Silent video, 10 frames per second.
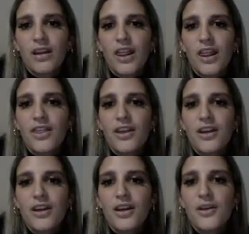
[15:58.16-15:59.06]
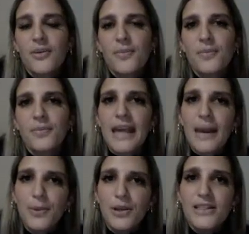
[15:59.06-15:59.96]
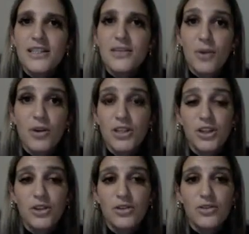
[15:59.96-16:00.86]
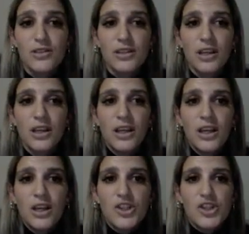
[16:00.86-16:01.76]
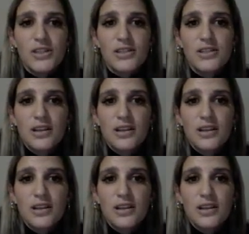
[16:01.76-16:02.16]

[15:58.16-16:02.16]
the Capulets and the Montagues just